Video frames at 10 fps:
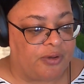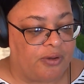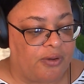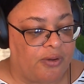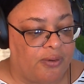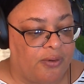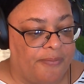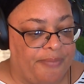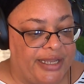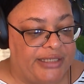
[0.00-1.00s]
all
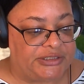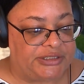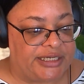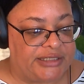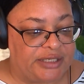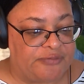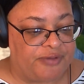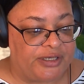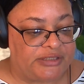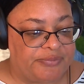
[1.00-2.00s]
Beijing's
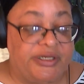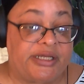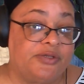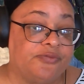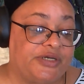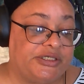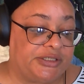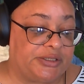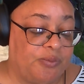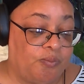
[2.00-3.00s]
investment in the region.